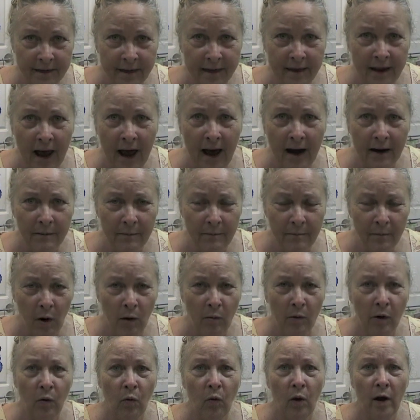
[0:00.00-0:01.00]
that
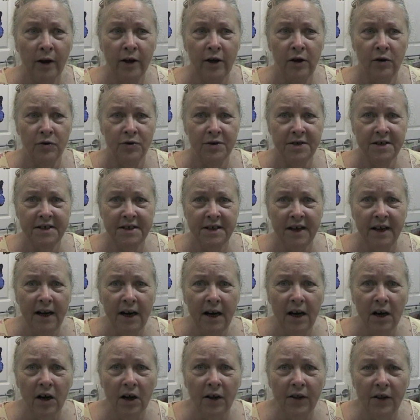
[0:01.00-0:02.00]
moment while you're
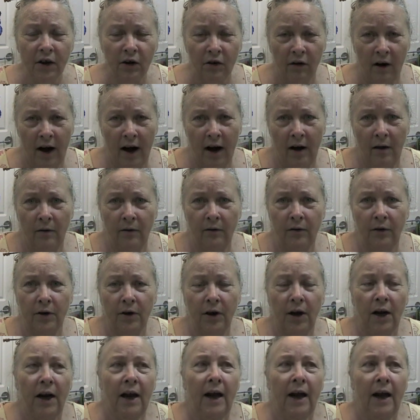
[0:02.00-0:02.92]
sitting on the ground